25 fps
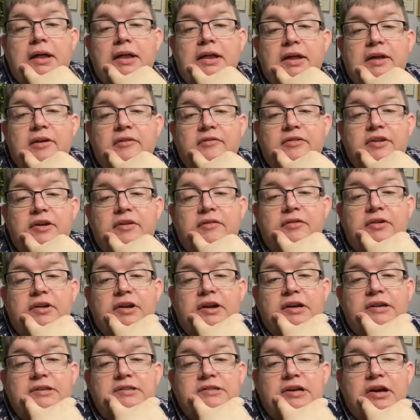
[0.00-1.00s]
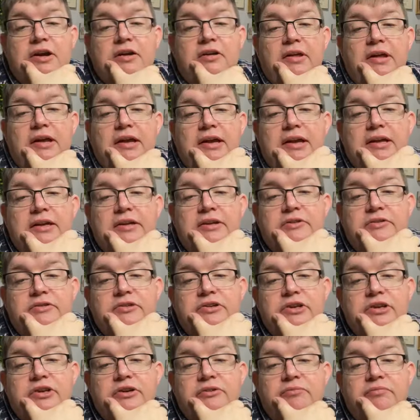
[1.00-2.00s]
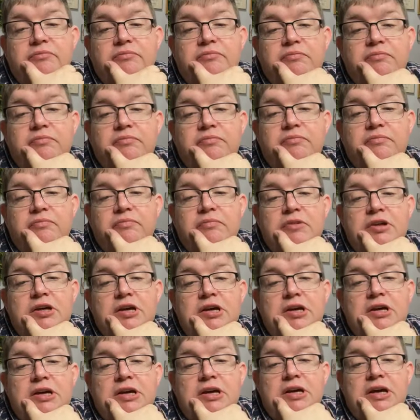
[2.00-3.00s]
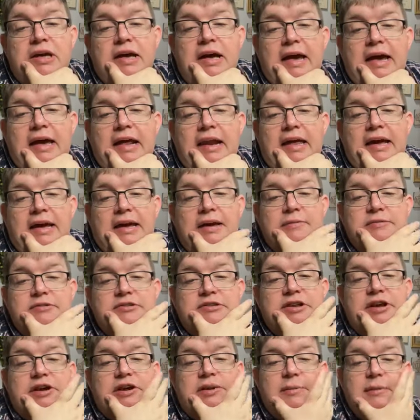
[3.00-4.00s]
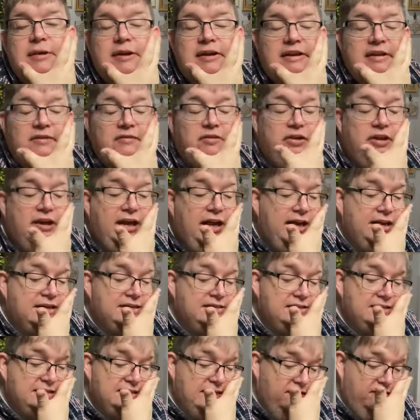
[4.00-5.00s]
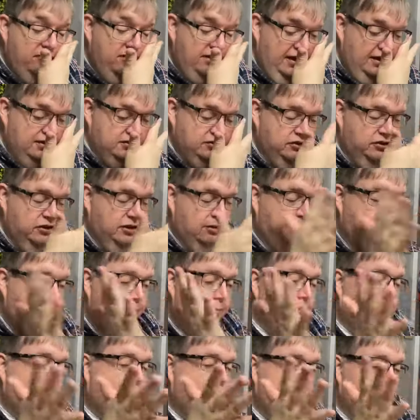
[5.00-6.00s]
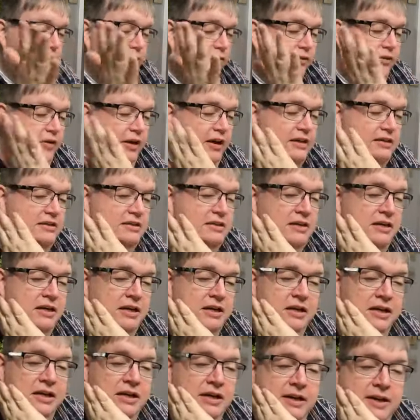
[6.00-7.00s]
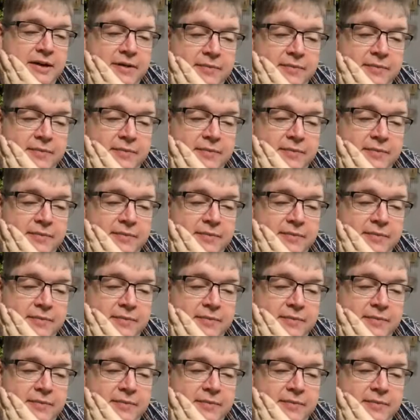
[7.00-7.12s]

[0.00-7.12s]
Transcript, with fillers: I love deviled eggs. Colleen, I do too. And like I was talking about deviled eggs, deviled eggs are the perfect